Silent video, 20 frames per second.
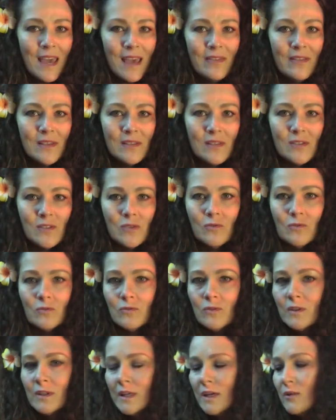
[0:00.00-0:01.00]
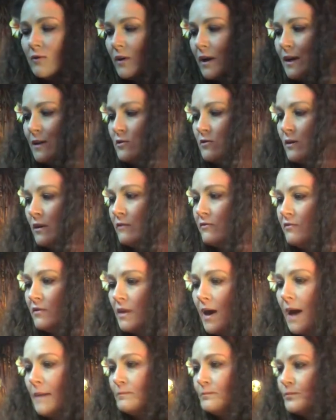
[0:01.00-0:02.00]
and this is a really great drink for
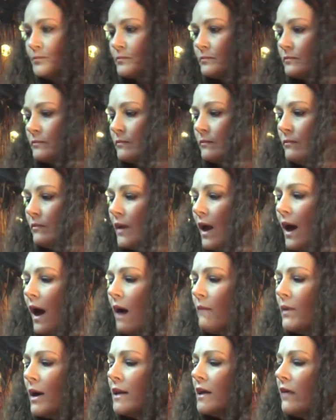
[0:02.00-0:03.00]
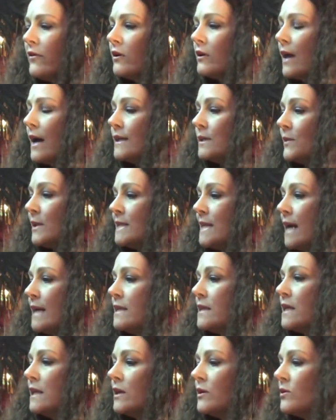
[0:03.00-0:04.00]
that. Another glass we tend
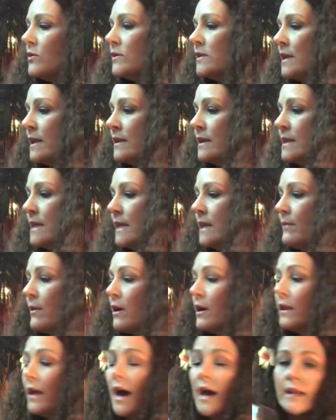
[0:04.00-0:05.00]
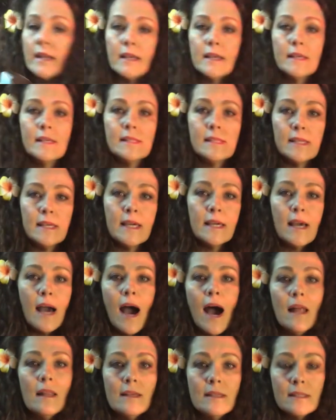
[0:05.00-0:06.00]
to use in the Tiki Bar a lot is the
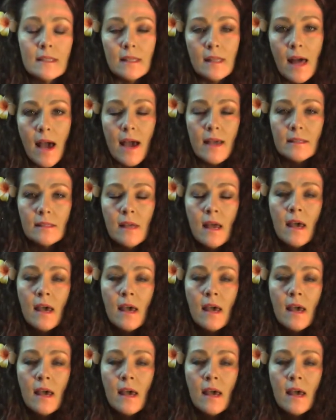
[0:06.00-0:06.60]
Collins glass.